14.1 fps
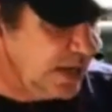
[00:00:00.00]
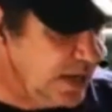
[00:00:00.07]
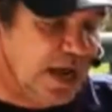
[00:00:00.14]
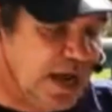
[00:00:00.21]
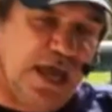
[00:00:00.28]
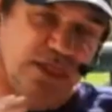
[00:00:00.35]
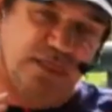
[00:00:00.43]

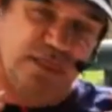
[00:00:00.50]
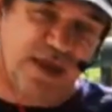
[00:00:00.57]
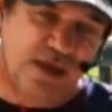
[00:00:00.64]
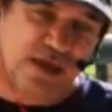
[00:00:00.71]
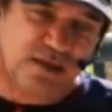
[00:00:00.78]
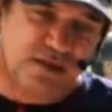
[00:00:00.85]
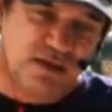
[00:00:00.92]
And
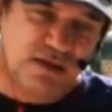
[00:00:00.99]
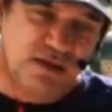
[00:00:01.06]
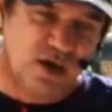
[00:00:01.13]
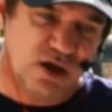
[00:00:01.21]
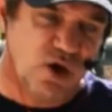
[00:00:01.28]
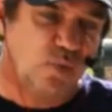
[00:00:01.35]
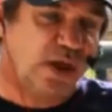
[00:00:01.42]
then
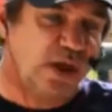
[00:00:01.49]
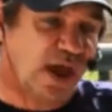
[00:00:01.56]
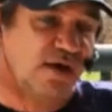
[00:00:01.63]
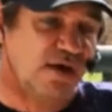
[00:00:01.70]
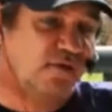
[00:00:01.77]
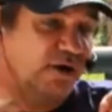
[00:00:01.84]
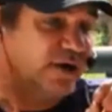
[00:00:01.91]
we have
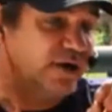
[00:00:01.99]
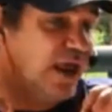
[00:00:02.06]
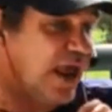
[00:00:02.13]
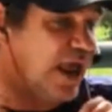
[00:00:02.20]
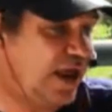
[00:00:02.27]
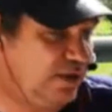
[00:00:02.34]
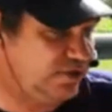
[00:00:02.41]
our
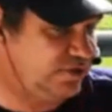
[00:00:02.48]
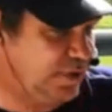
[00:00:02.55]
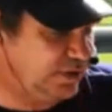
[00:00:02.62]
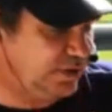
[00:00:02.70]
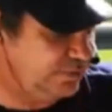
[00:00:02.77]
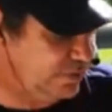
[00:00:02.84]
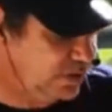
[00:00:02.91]
enhancements.